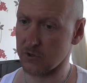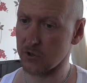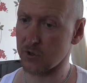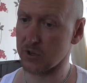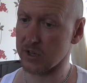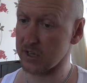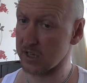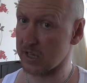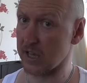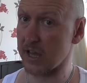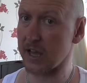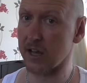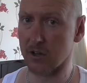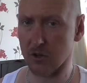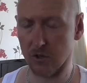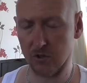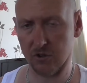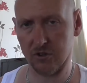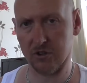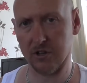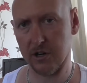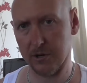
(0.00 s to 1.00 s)
you can get a
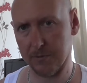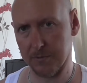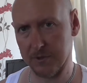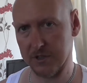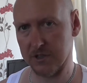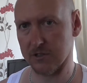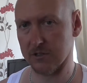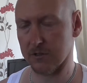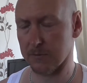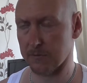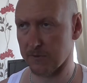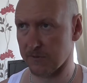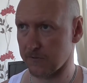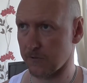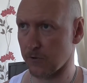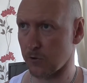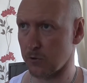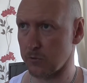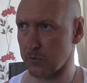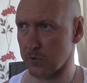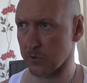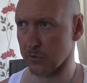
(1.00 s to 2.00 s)
good therapist to
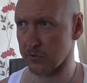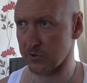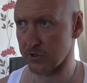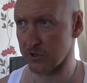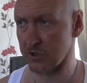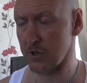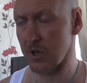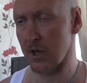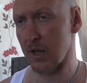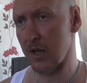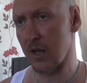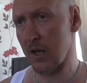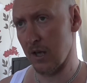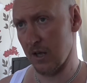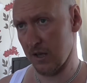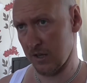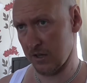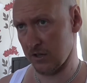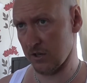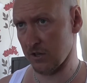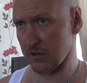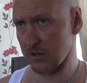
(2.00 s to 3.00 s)
perform it on
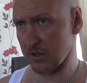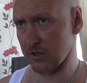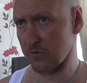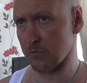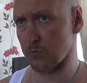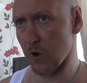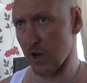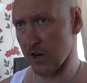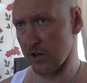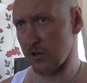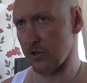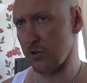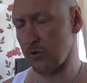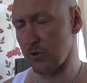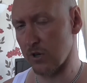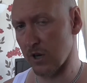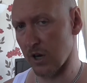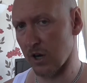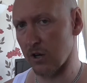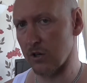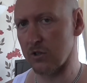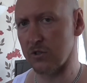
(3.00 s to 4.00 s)
you, one who
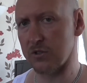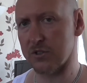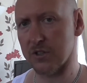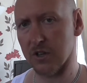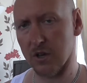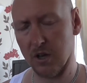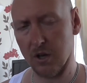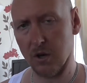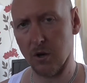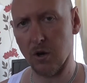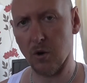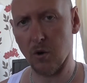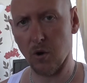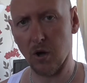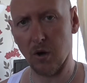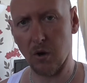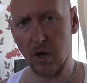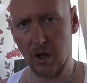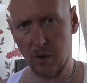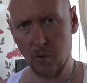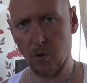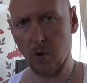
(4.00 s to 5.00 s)
knows
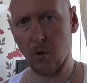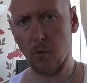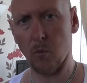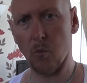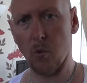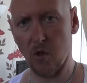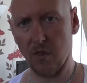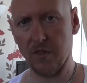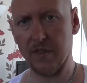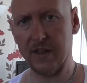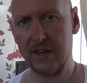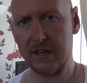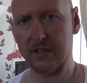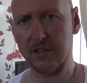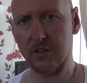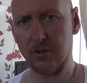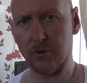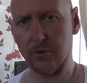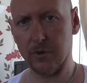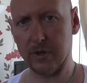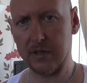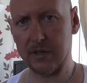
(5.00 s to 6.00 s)
what they're
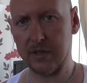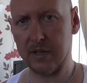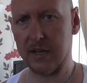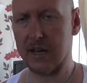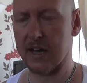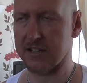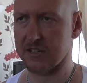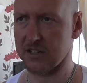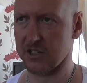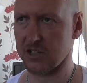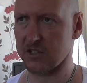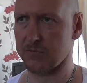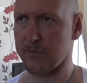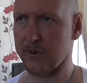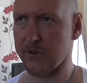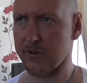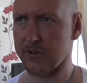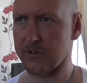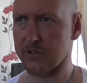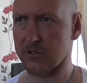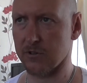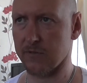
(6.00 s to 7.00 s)
doing, has
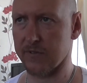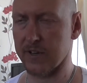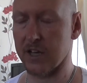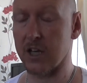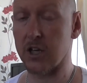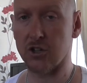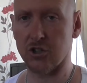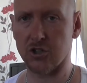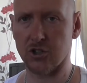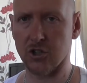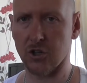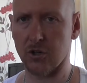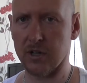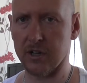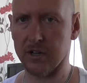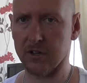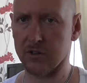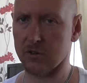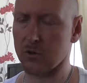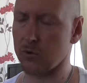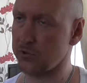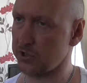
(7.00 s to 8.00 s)
experience of it.
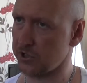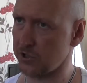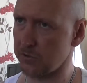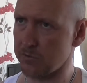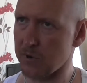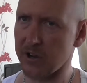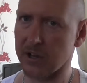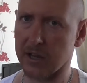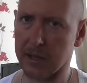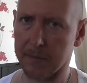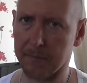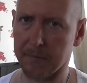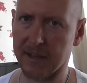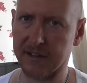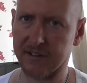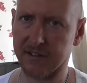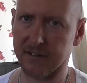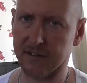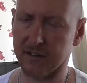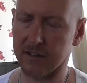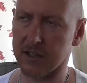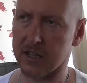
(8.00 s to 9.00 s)
Julian, of course, you won't get
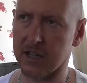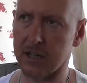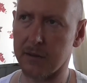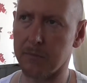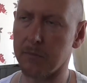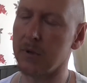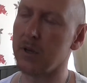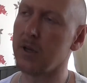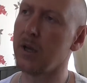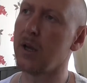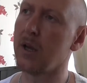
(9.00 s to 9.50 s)
better than him.